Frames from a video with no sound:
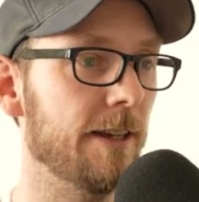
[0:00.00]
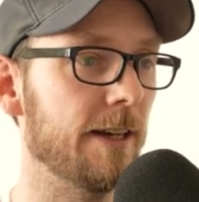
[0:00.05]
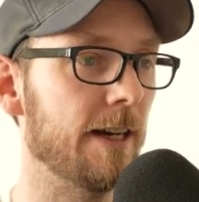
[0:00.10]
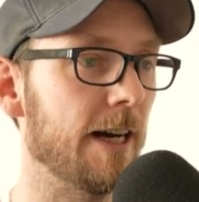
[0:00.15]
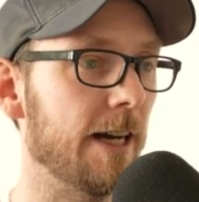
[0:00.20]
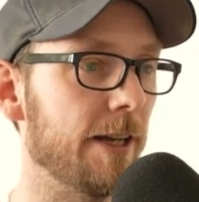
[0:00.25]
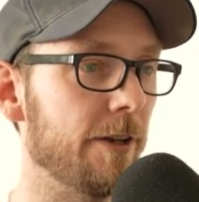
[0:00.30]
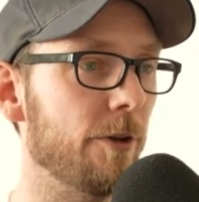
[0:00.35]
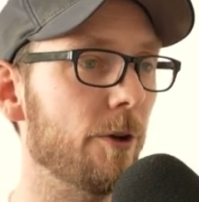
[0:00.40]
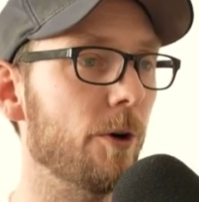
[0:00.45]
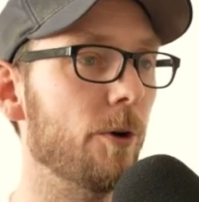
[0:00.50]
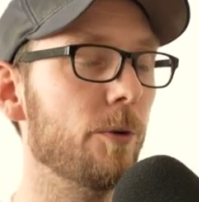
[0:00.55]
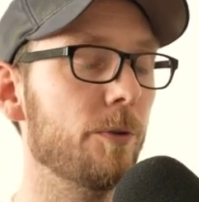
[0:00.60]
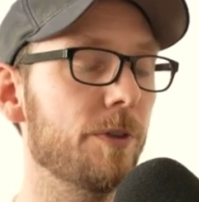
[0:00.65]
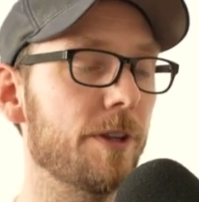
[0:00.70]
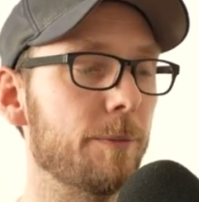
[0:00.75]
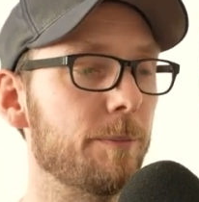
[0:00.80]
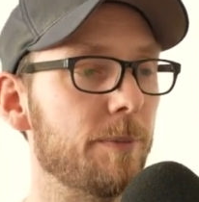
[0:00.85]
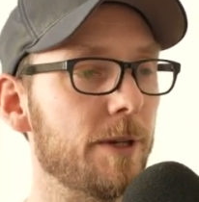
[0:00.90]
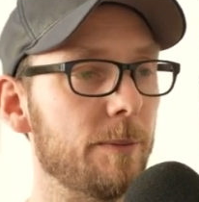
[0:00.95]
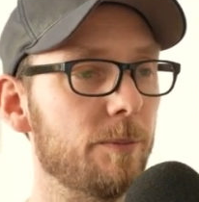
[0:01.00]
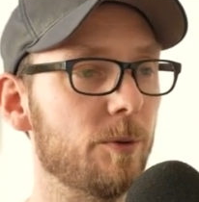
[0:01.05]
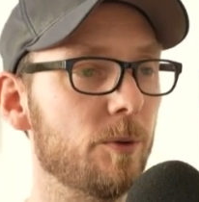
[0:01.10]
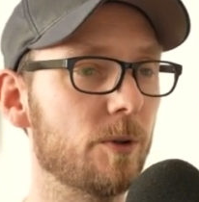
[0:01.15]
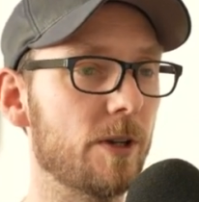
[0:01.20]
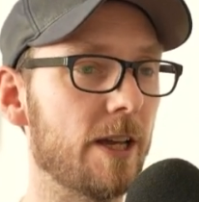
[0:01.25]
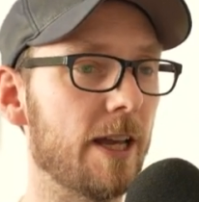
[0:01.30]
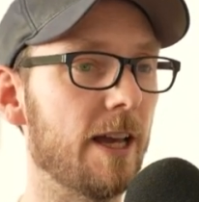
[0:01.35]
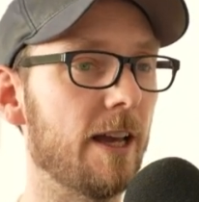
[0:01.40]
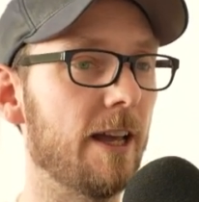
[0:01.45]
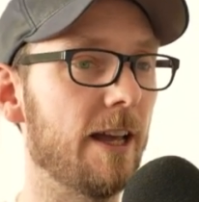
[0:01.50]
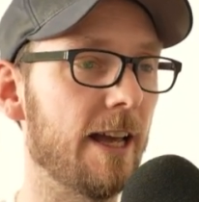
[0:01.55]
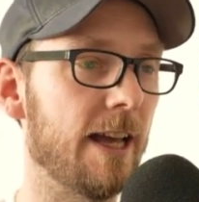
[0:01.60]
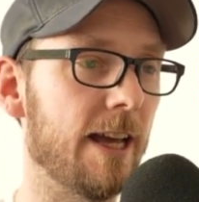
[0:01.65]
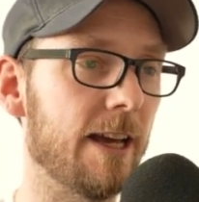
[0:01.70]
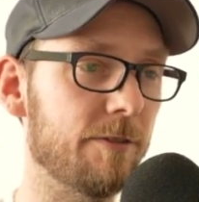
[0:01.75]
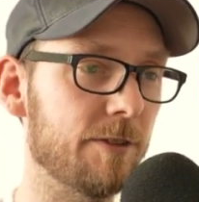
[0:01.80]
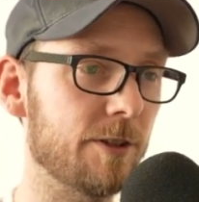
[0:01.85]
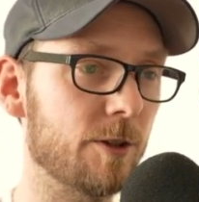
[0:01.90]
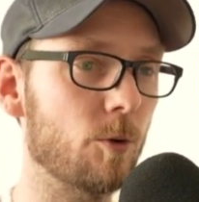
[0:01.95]
I know that people
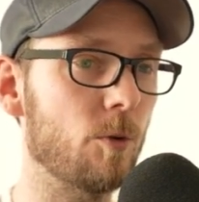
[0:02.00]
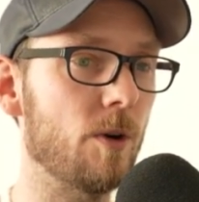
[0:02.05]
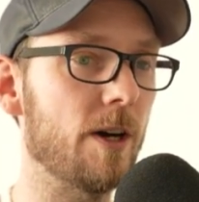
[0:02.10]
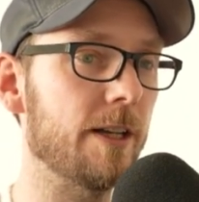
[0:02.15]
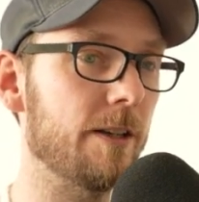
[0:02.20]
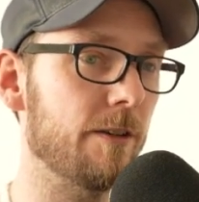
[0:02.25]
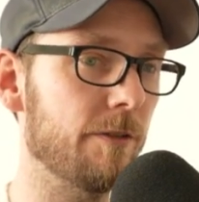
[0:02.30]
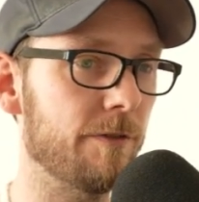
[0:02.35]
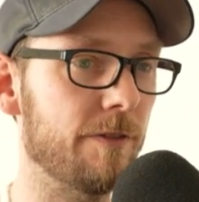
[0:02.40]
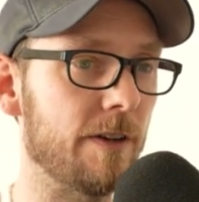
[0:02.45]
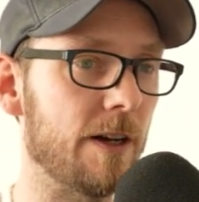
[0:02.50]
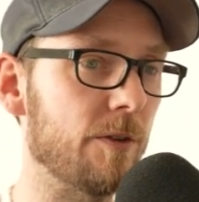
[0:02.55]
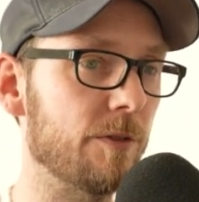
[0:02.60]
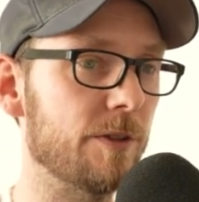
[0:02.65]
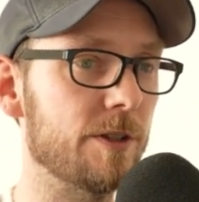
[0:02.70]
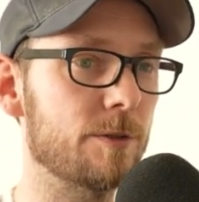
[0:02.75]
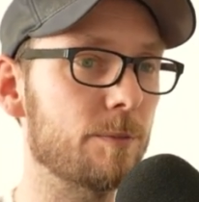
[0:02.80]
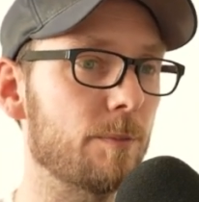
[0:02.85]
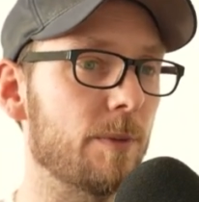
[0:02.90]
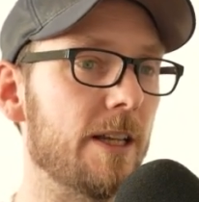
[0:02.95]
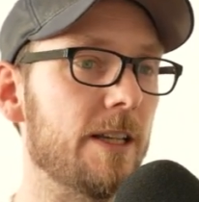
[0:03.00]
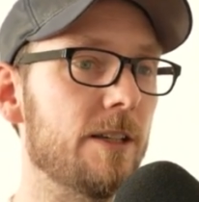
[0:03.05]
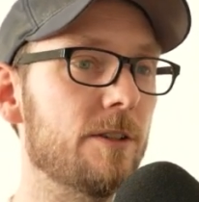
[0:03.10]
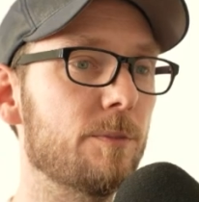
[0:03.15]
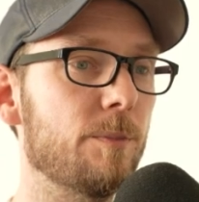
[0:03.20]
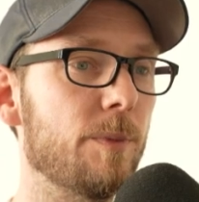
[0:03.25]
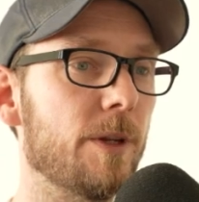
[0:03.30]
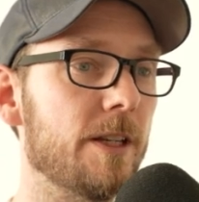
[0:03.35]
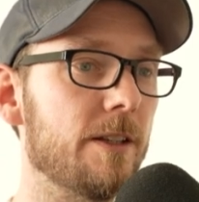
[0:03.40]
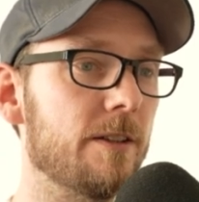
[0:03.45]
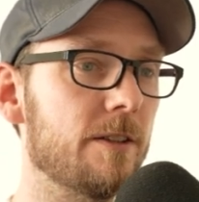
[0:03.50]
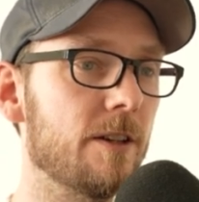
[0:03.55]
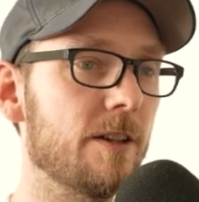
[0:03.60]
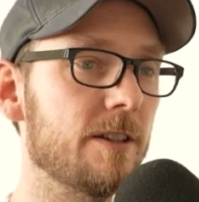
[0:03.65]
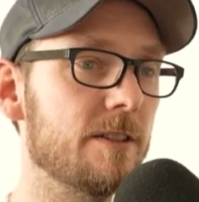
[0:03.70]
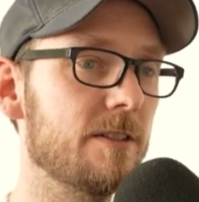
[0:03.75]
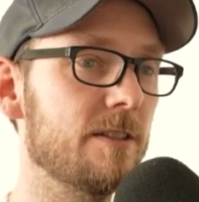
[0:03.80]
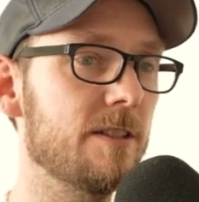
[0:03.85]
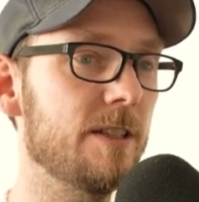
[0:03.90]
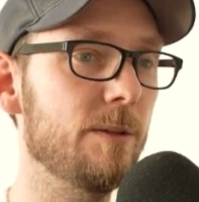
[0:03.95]
haven't quite found its place, but it
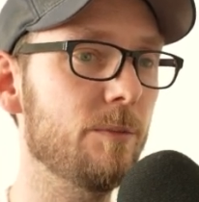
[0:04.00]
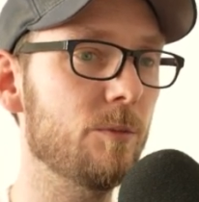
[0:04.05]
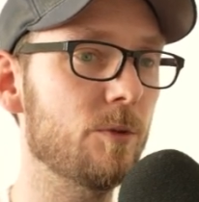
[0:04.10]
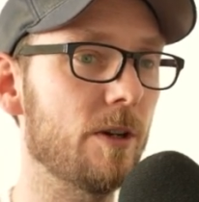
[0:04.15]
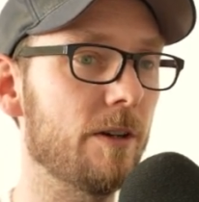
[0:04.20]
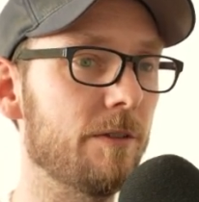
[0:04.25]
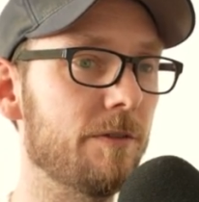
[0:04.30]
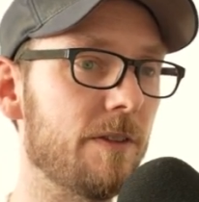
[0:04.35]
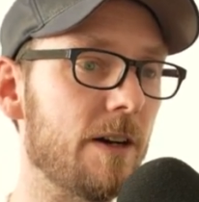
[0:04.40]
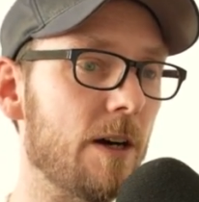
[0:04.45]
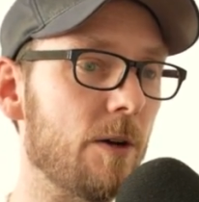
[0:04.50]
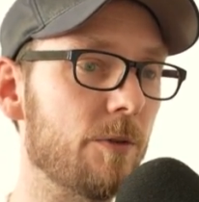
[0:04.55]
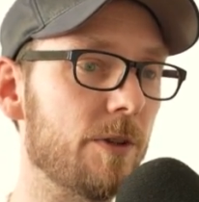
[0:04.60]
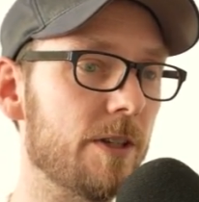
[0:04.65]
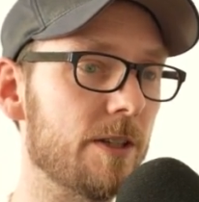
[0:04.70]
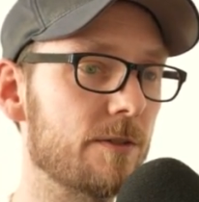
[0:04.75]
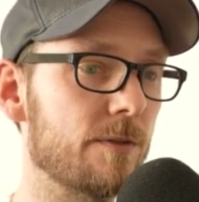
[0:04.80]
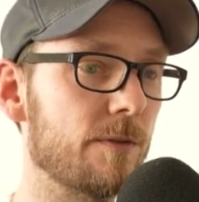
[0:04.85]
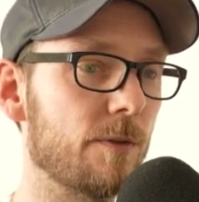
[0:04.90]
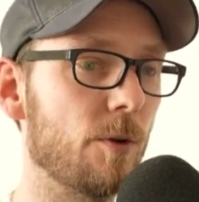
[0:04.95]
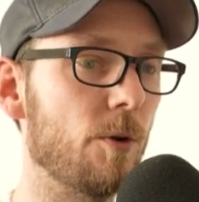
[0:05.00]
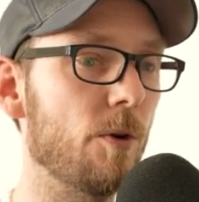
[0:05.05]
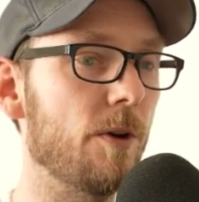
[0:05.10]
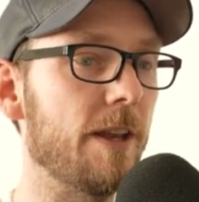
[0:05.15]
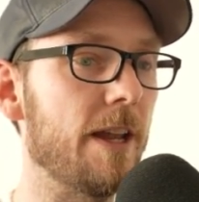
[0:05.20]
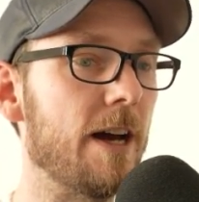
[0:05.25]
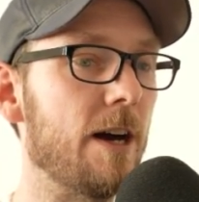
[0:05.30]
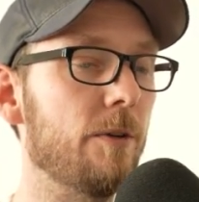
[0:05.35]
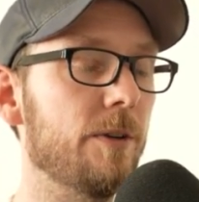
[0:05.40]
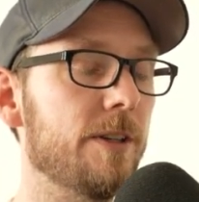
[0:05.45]
does seem to have found its floor now.